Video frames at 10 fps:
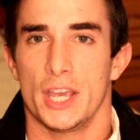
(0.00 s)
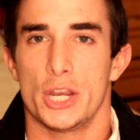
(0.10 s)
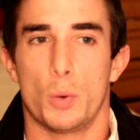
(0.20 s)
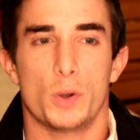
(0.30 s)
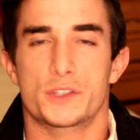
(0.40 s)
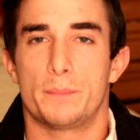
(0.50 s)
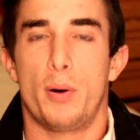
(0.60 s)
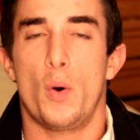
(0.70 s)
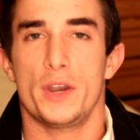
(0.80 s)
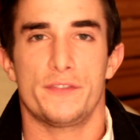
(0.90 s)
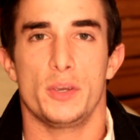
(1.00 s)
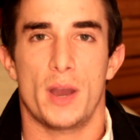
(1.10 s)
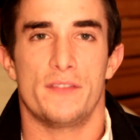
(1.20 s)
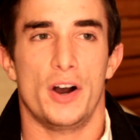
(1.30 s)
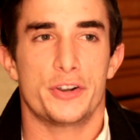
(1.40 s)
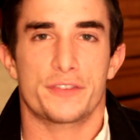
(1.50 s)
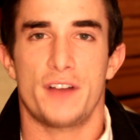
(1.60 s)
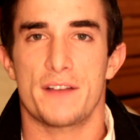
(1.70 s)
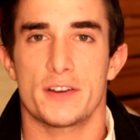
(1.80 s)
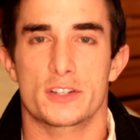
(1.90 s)
You know, what's the point if you have under
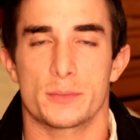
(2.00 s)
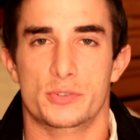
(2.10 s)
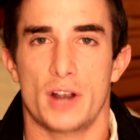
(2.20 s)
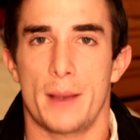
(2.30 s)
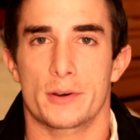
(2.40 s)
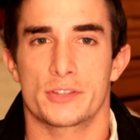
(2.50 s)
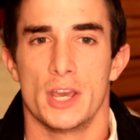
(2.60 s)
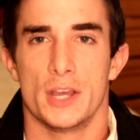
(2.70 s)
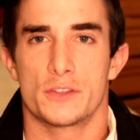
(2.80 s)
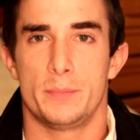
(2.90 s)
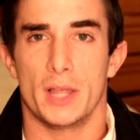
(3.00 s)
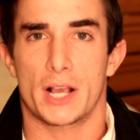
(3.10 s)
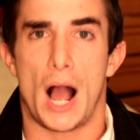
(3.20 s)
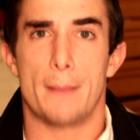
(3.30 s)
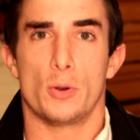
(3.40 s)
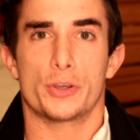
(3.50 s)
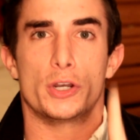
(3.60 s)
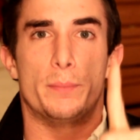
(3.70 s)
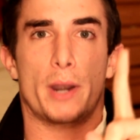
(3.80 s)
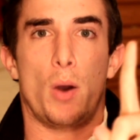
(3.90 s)
five hundred subscribers to be like, I'm only
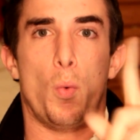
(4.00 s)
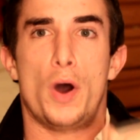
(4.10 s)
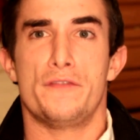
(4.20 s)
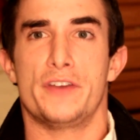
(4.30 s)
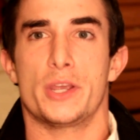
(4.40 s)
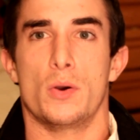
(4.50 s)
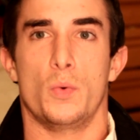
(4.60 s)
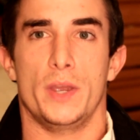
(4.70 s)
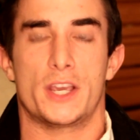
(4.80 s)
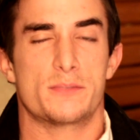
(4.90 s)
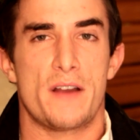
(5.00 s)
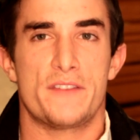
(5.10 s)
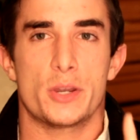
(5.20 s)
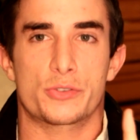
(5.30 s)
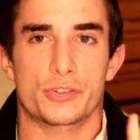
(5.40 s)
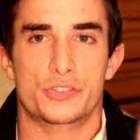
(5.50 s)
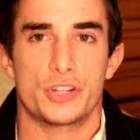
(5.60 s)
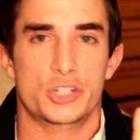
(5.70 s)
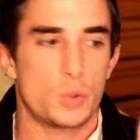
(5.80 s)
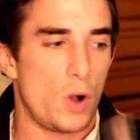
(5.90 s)
going to put out one video a week because my videos are
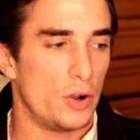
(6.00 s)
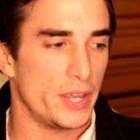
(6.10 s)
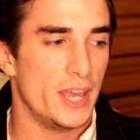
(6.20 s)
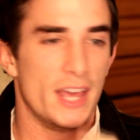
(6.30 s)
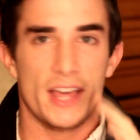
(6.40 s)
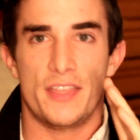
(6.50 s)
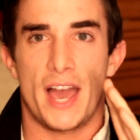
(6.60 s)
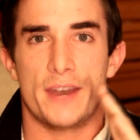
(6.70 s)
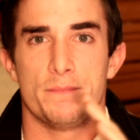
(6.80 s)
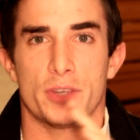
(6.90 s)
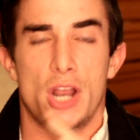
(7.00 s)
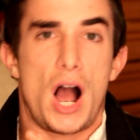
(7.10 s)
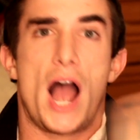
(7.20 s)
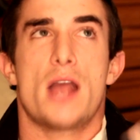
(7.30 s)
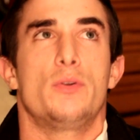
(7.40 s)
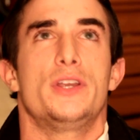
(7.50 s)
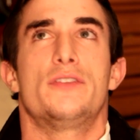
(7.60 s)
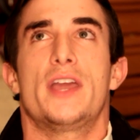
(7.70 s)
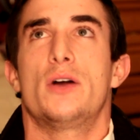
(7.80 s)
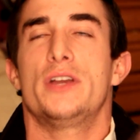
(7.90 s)
such quality that, you know, I only
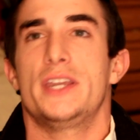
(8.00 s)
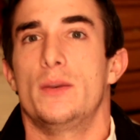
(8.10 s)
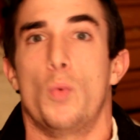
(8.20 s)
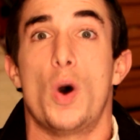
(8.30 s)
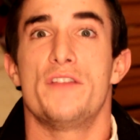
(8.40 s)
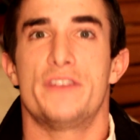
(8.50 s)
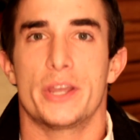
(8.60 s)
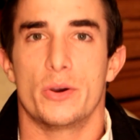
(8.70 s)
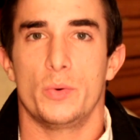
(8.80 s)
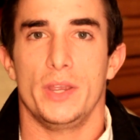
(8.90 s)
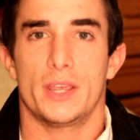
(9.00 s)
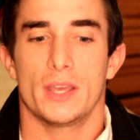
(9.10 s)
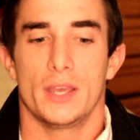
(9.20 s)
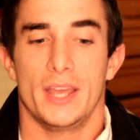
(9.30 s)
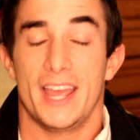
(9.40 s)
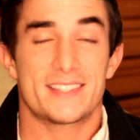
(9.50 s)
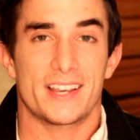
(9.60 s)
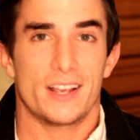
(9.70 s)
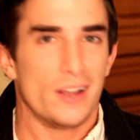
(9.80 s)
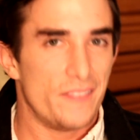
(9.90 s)
they only need one video a week. It's
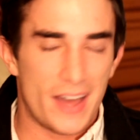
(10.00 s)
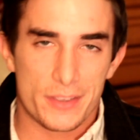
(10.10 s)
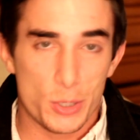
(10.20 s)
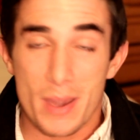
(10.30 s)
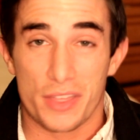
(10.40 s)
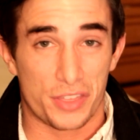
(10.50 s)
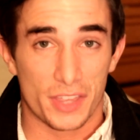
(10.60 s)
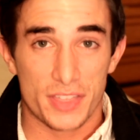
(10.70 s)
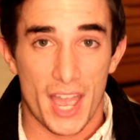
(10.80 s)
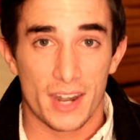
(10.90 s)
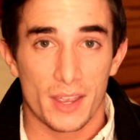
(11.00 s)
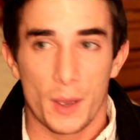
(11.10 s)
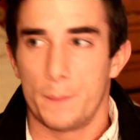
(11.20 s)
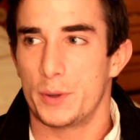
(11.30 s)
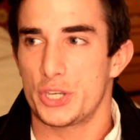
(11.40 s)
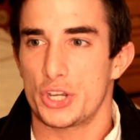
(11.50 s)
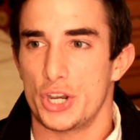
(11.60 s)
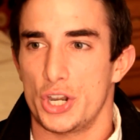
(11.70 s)
like that. You may think that, but you,